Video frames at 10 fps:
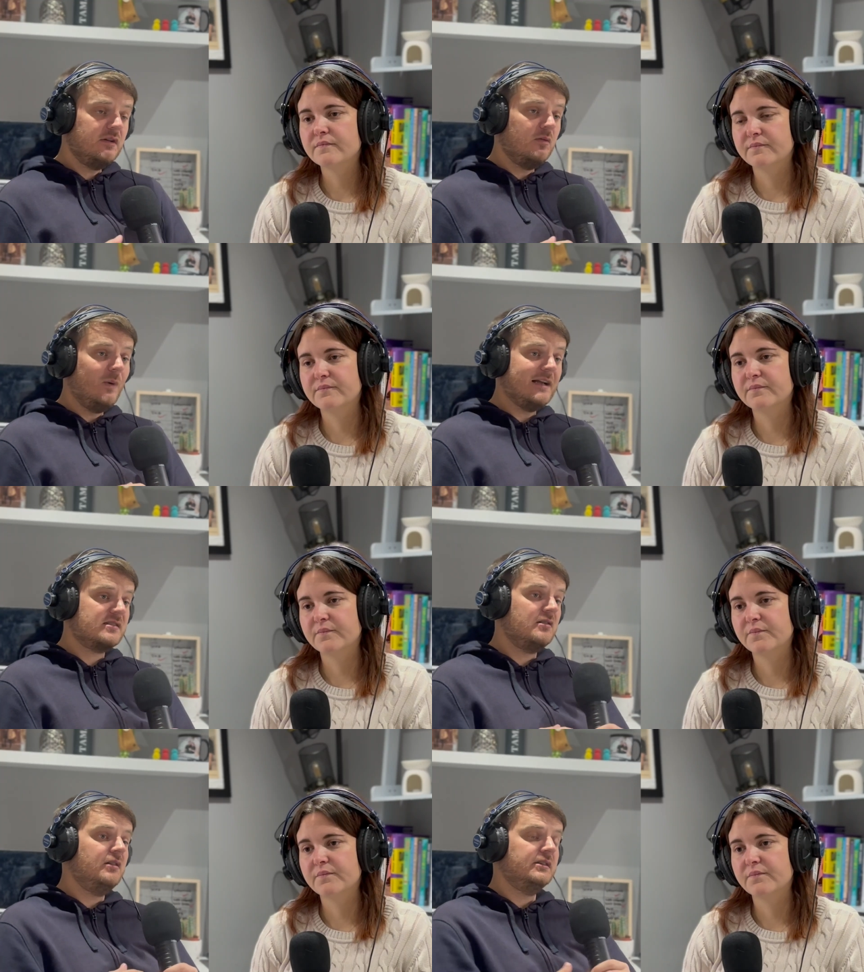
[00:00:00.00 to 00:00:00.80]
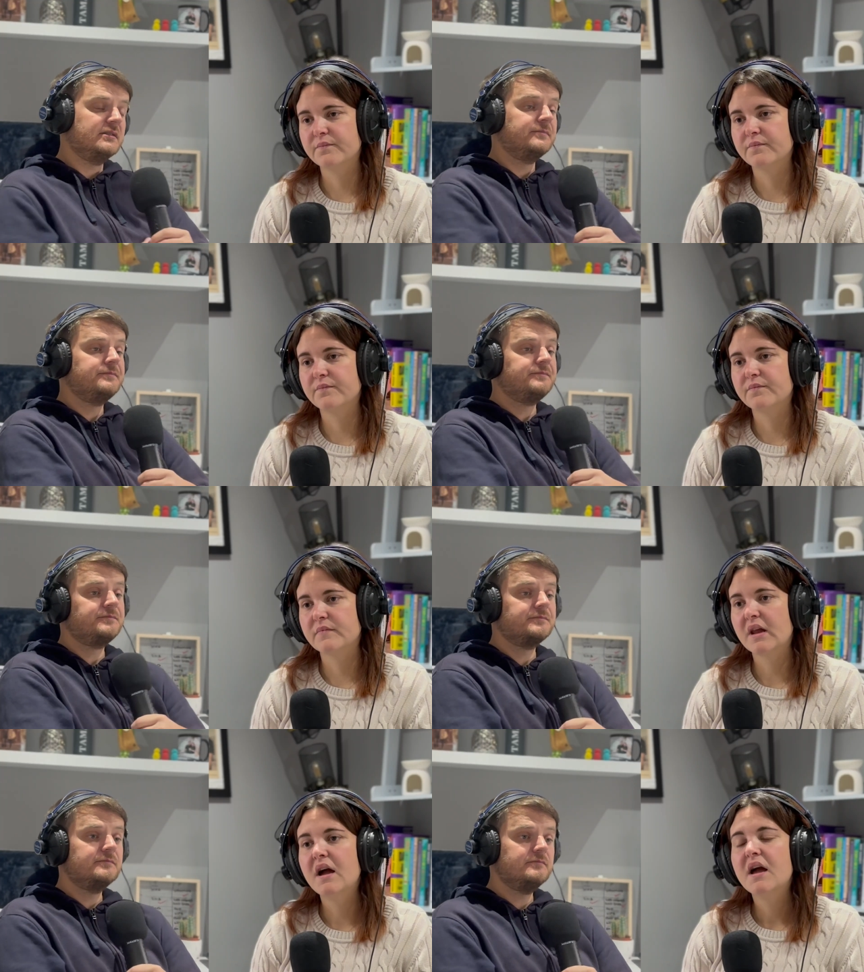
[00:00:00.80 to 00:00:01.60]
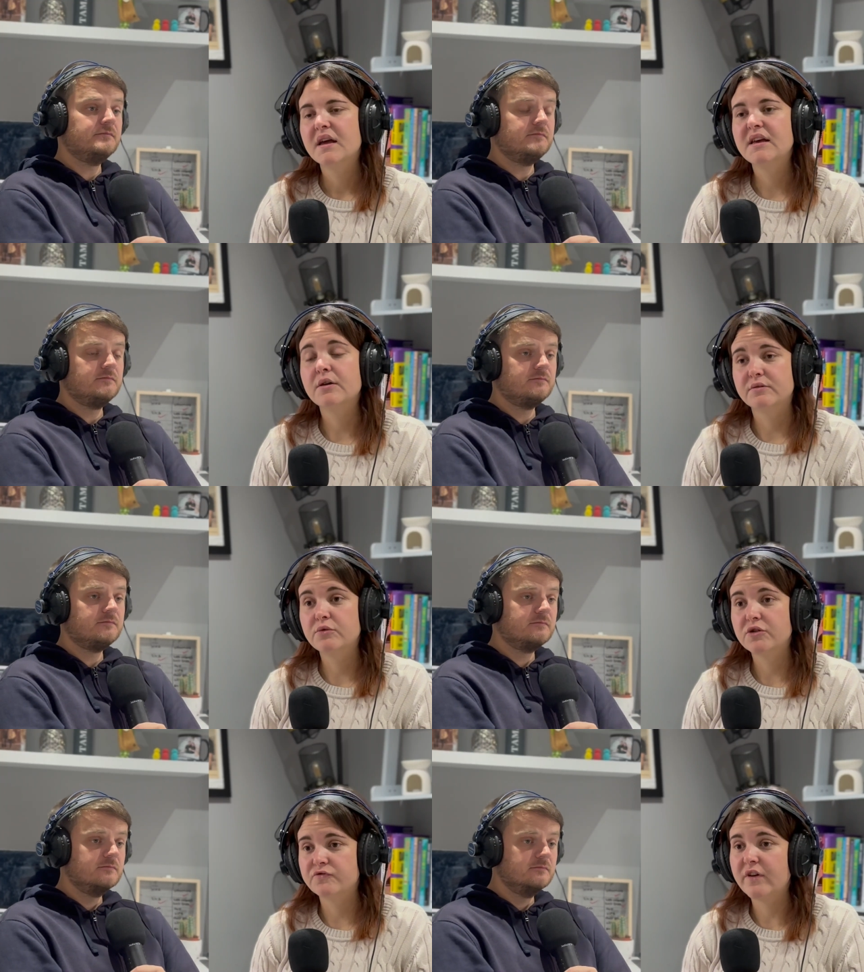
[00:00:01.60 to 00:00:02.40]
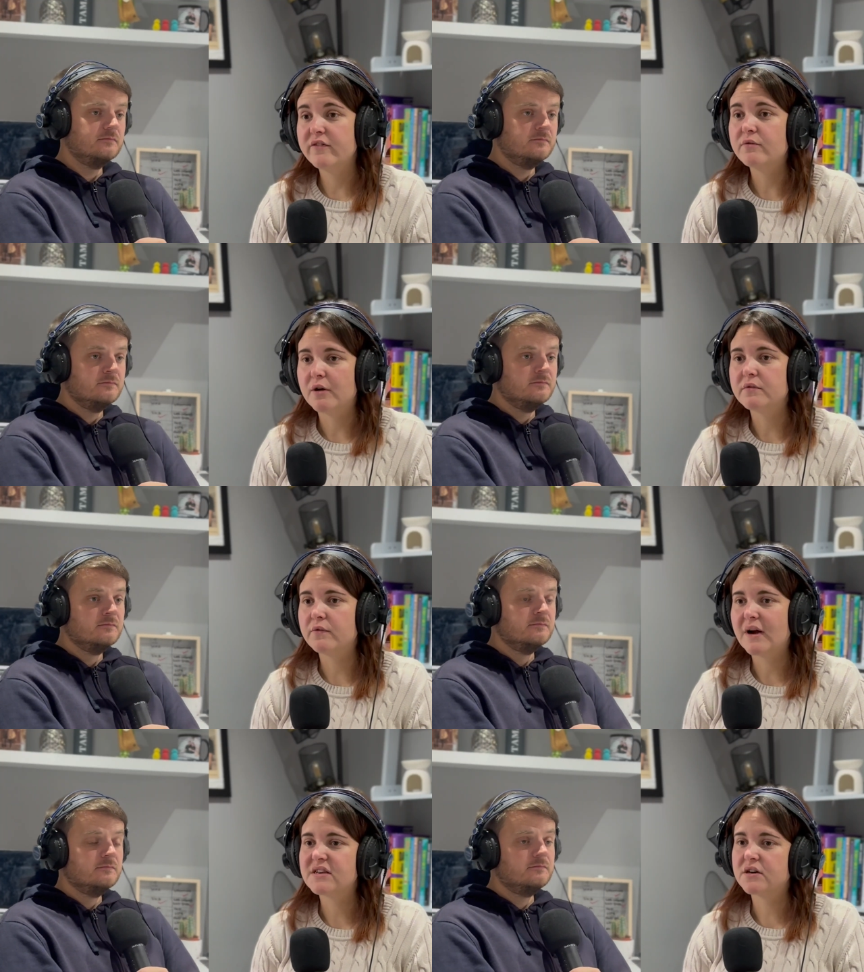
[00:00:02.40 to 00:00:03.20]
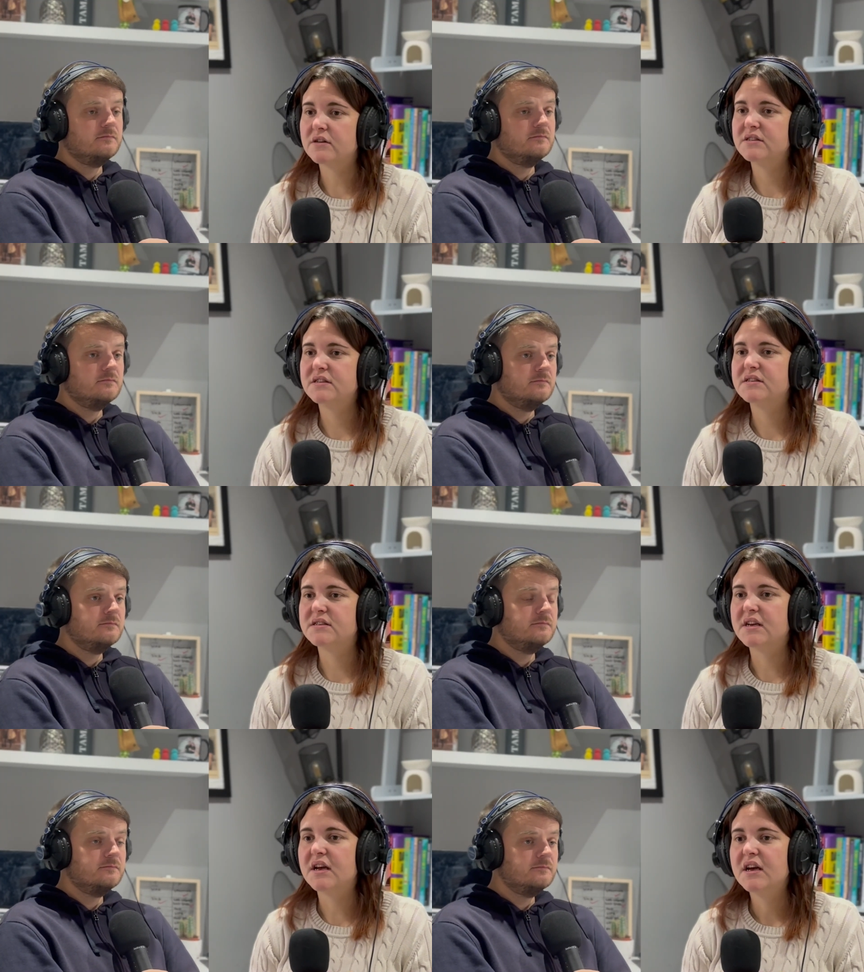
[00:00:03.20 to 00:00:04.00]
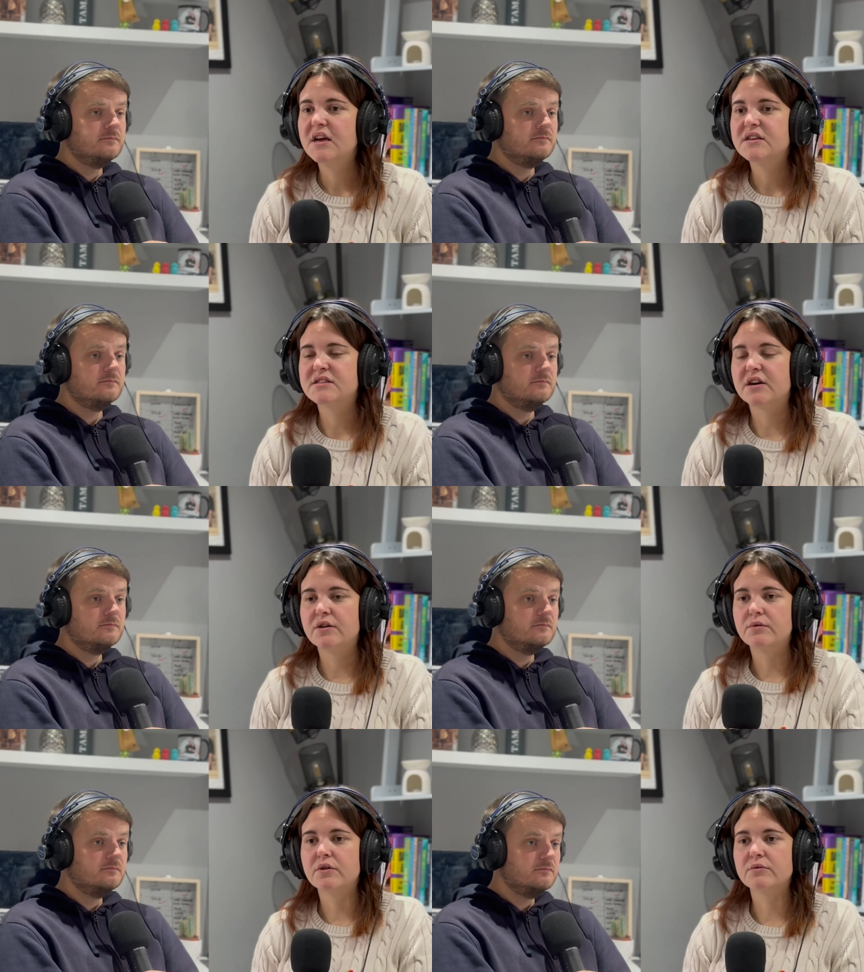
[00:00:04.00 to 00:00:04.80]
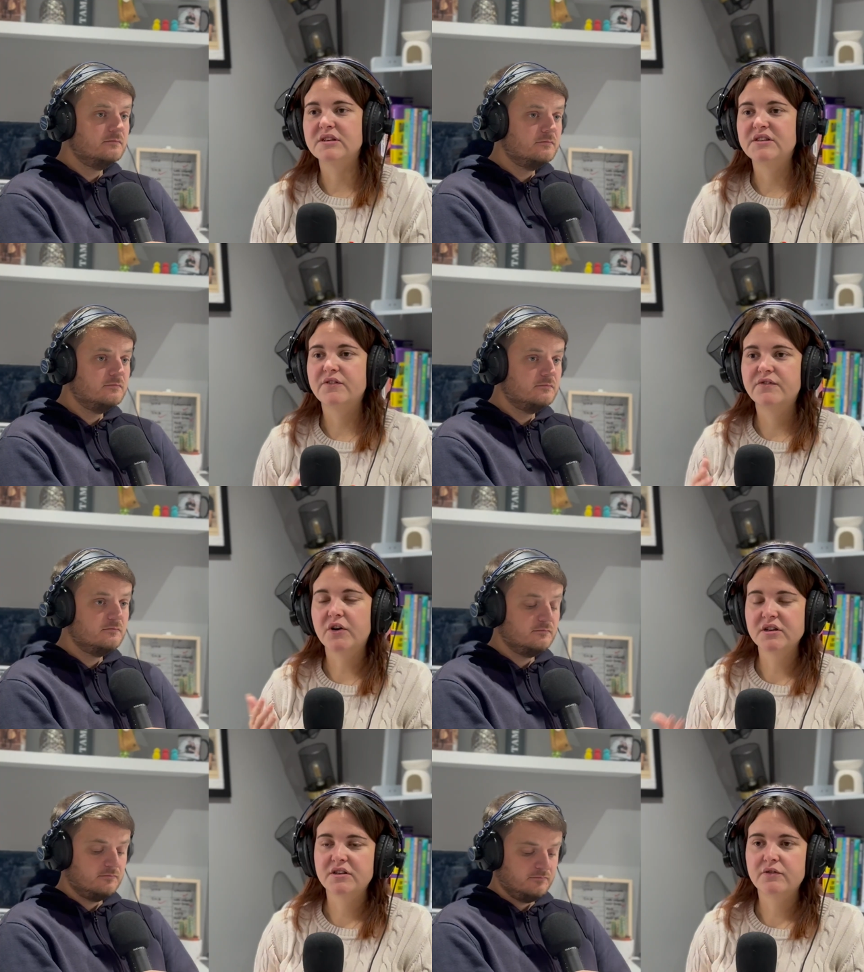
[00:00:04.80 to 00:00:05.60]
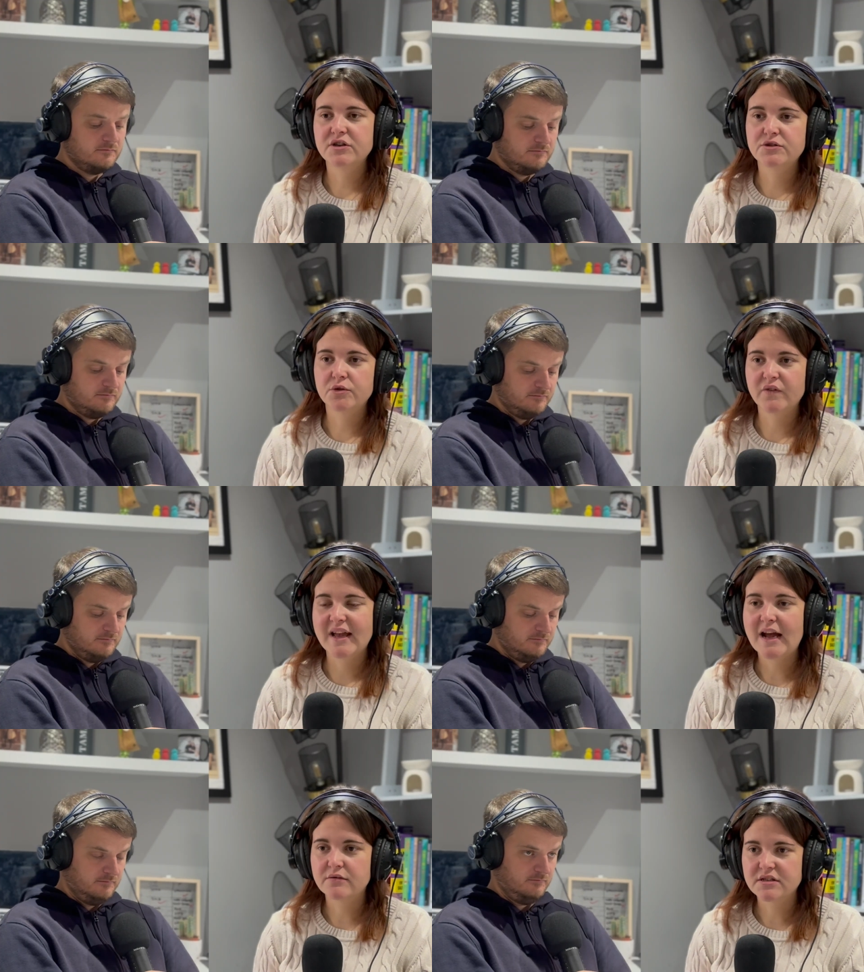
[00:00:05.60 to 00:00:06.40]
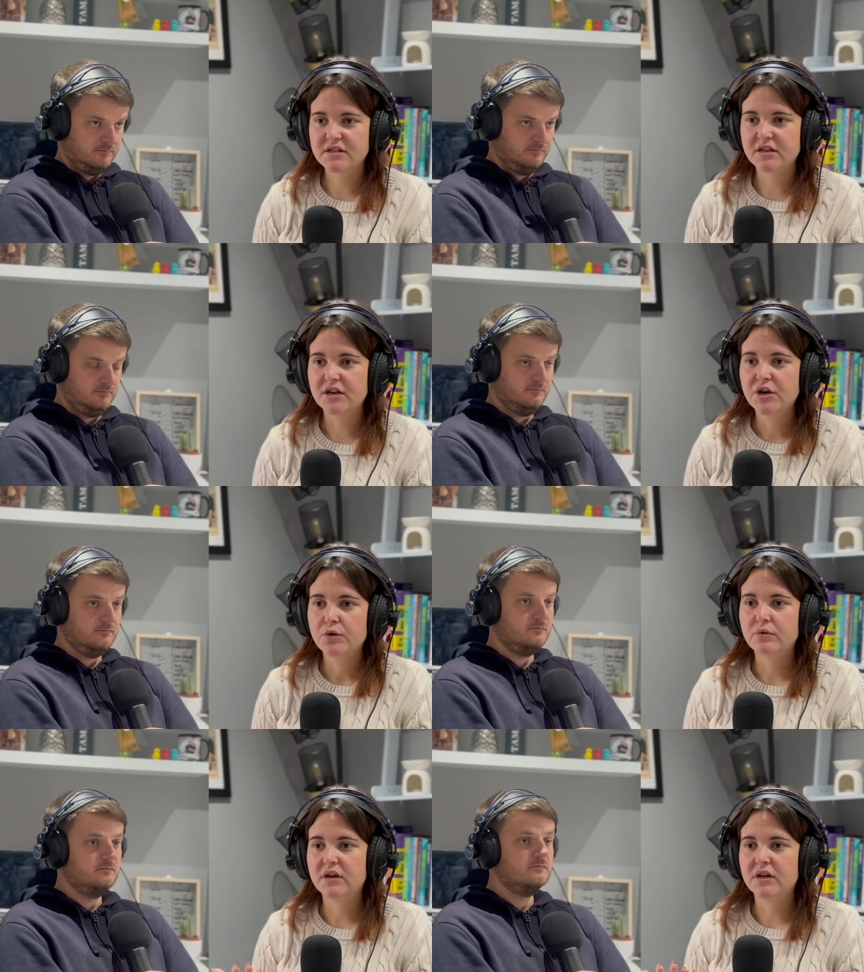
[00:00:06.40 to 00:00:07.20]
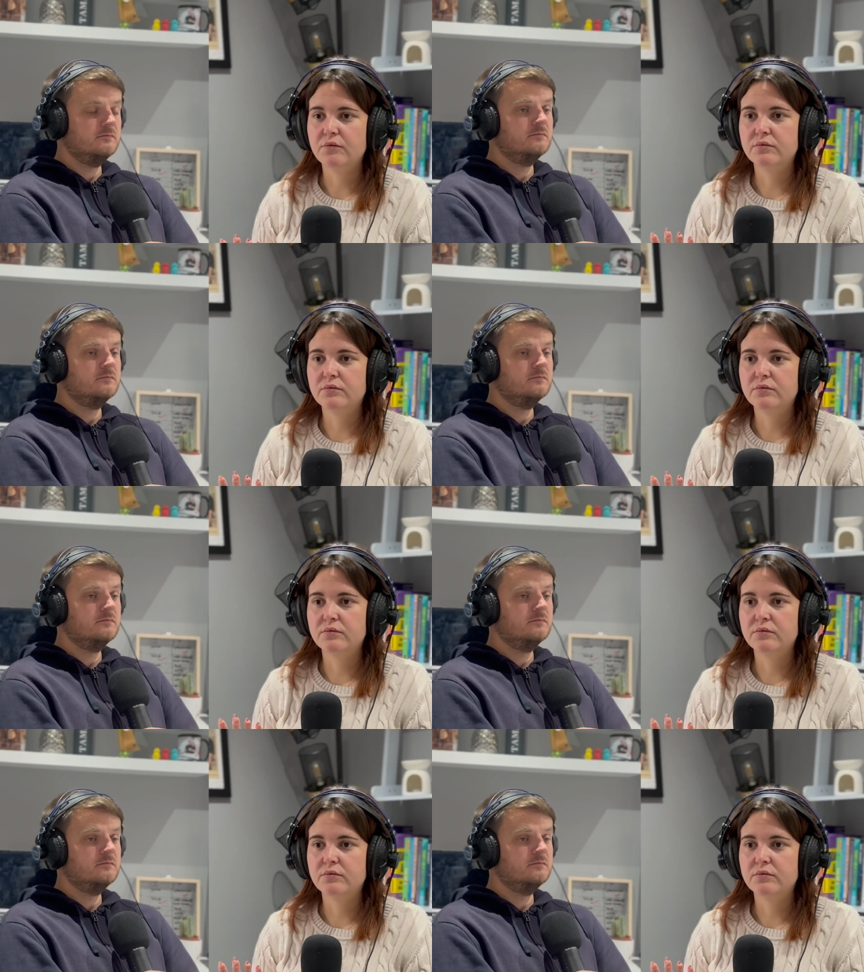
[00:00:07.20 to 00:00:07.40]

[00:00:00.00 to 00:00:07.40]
Speaker 1: for like wax kind.
Speaker 2: Yeah, it worked very well with wax kind, didn't it? So we'd find the right sort of accounts that we